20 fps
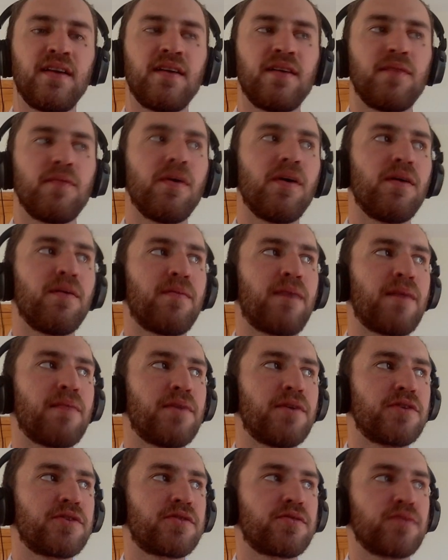Well, my
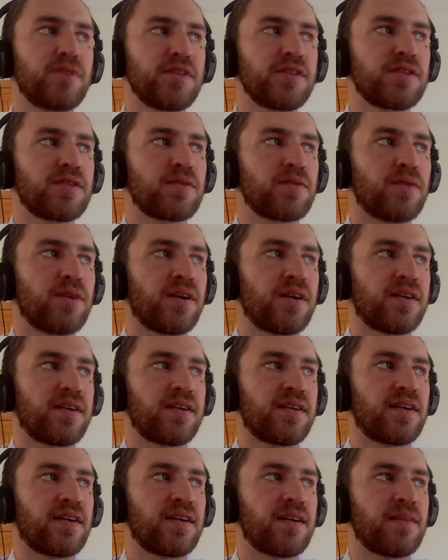most recent
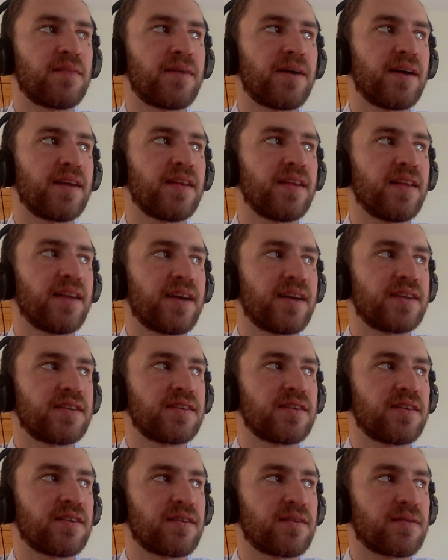one, By the
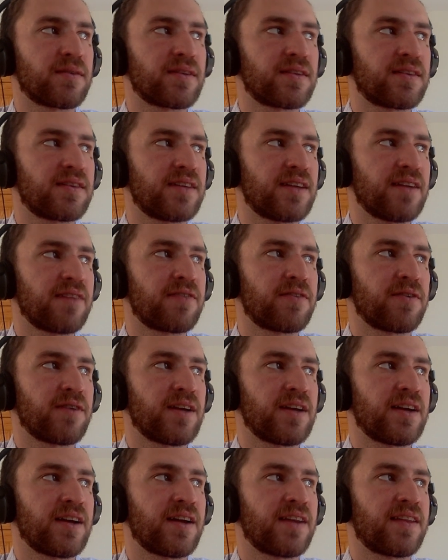Lantern with Dave
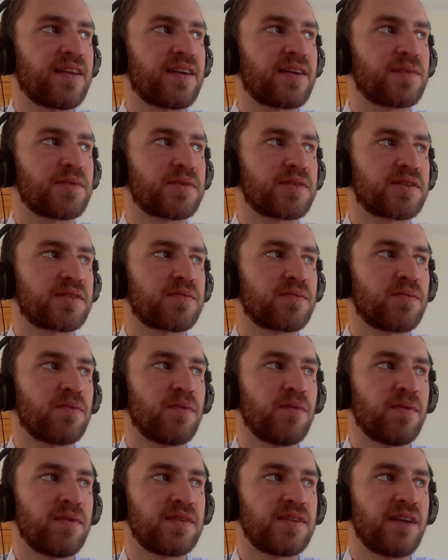Green, I think was
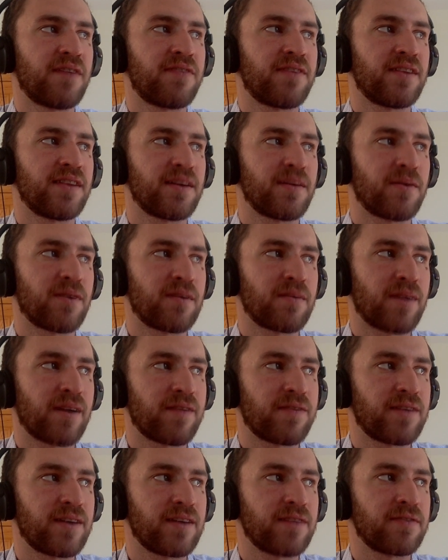definitely one of
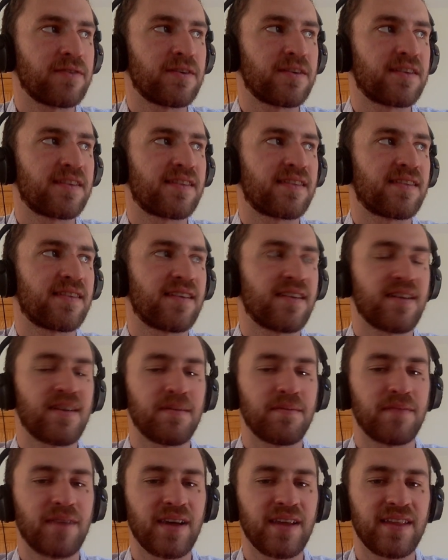my favorites.
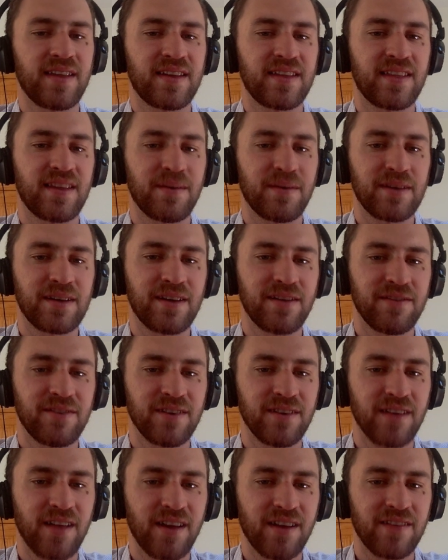I think that we
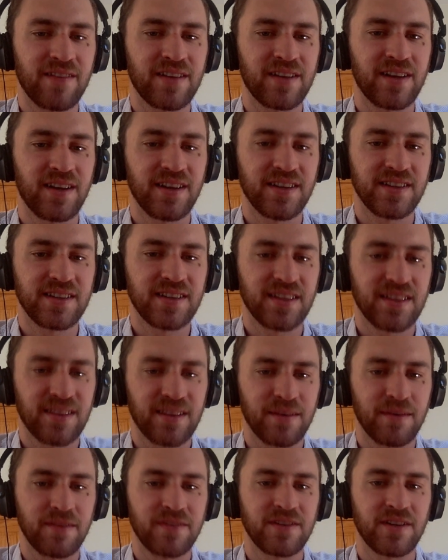cover a lot of the
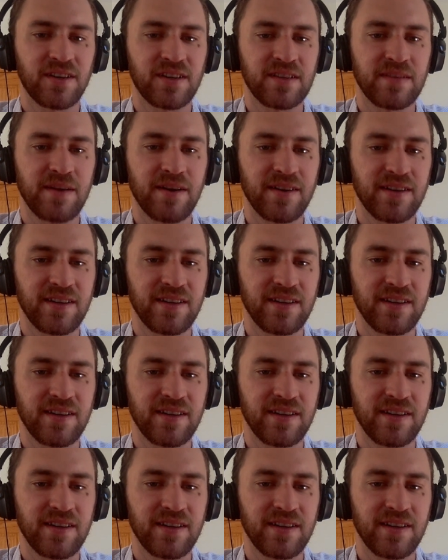content that we've talked about